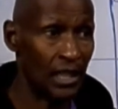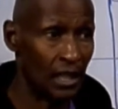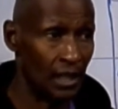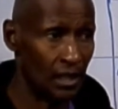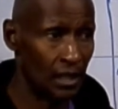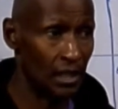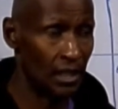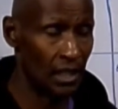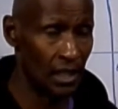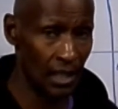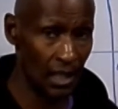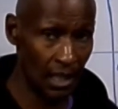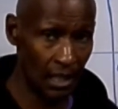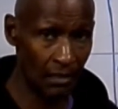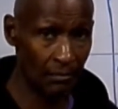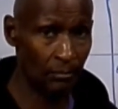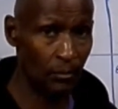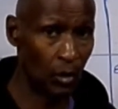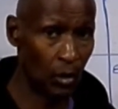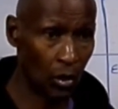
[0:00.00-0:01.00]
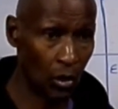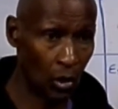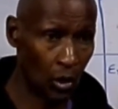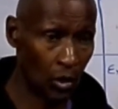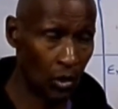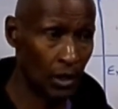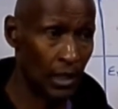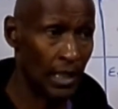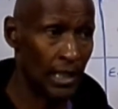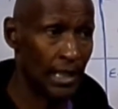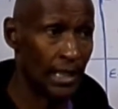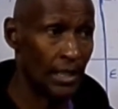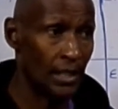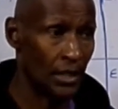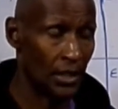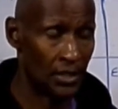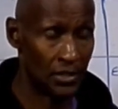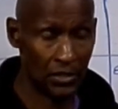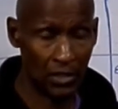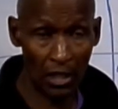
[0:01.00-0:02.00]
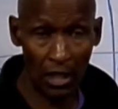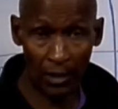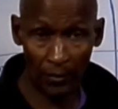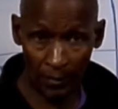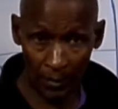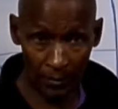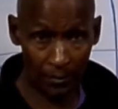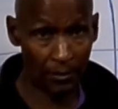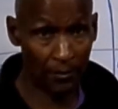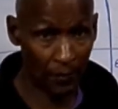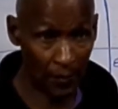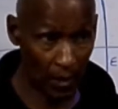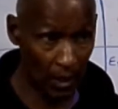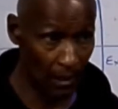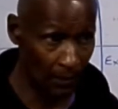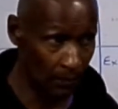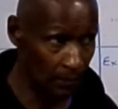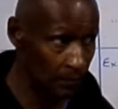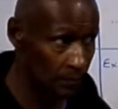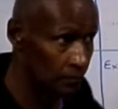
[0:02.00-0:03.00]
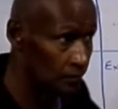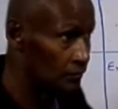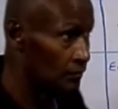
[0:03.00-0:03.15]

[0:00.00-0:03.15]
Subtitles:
you need to eat more and stay off of your feet.